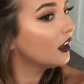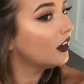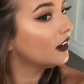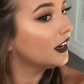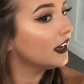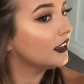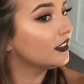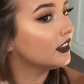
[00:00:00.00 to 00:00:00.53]

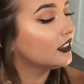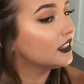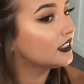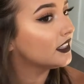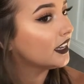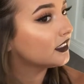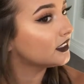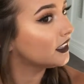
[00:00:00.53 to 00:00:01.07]
Alright, and then
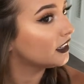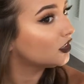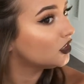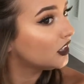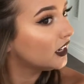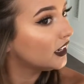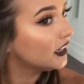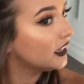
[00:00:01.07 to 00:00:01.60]
this next
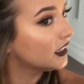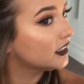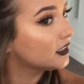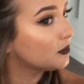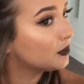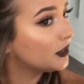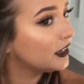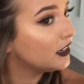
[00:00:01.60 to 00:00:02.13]
section, it's
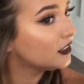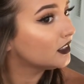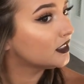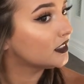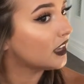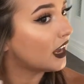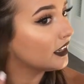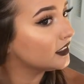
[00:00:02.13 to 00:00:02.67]
a pretty good
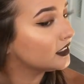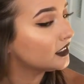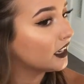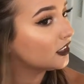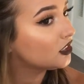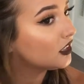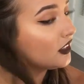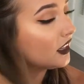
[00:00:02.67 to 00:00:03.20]
size
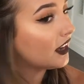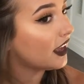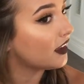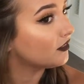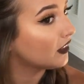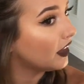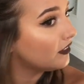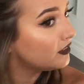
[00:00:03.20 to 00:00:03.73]
section that I
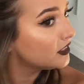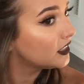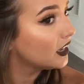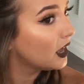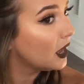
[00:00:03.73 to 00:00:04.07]
have left,